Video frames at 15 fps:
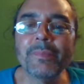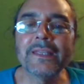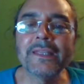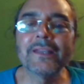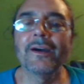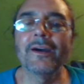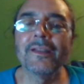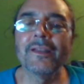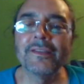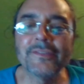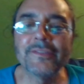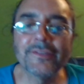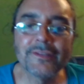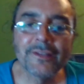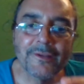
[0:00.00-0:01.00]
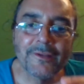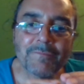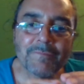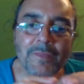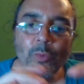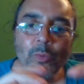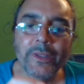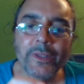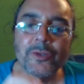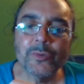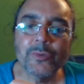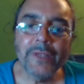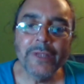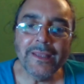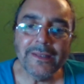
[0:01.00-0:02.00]
because we
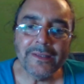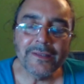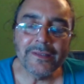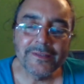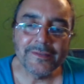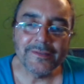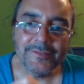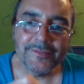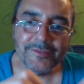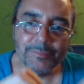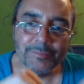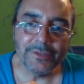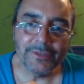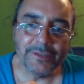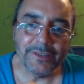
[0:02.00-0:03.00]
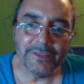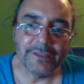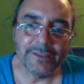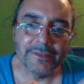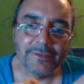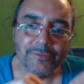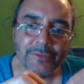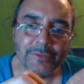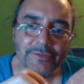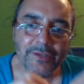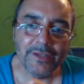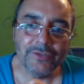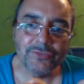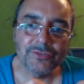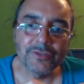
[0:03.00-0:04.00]
create an instability and
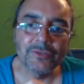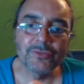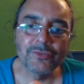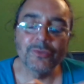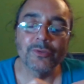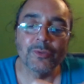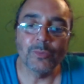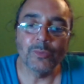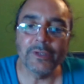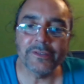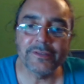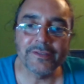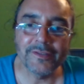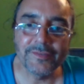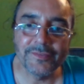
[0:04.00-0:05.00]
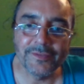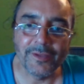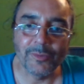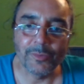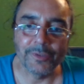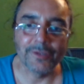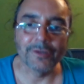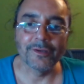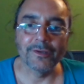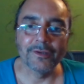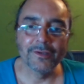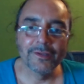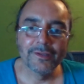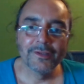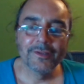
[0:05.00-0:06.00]
irritation to the oneness that we are.
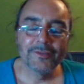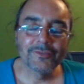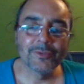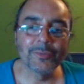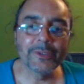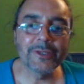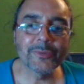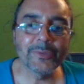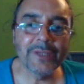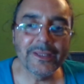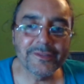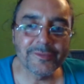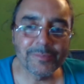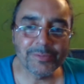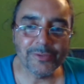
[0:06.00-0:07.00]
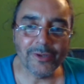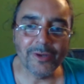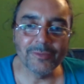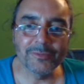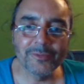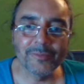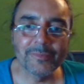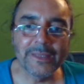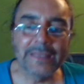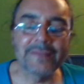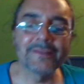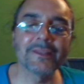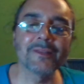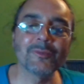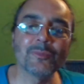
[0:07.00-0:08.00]
So we create the problem,
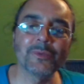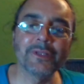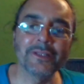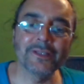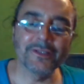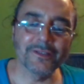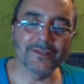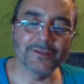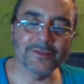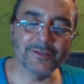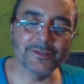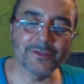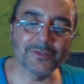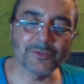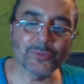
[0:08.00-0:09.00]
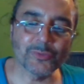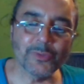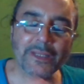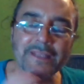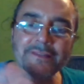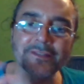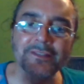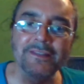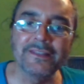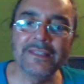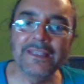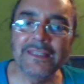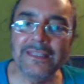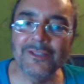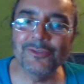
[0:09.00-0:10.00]
and then we create the
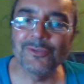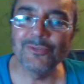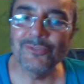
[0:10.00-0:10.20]
need to